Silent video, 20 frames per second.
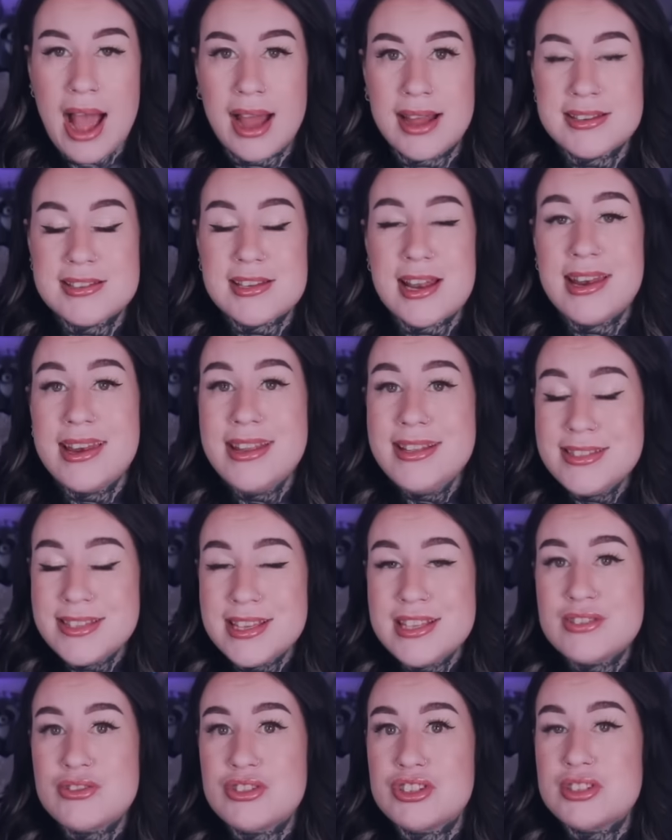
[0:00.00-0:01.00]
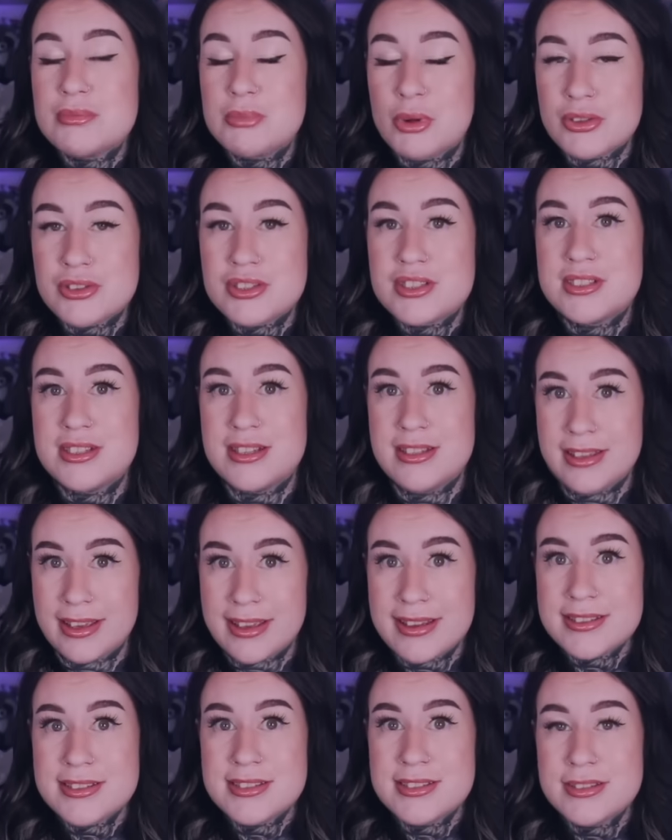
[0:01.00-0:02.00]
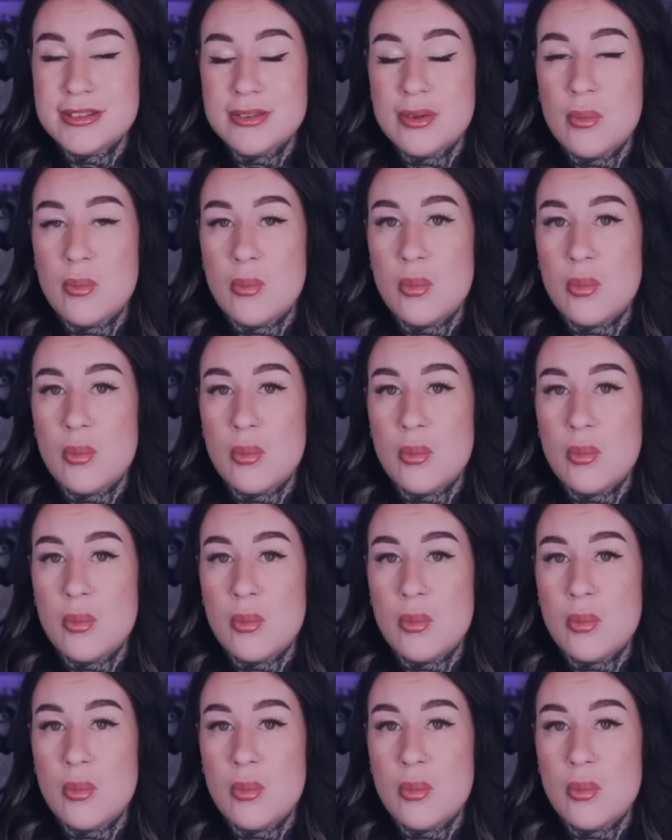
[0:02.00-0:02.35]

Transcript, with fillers: and Lindsay's response to this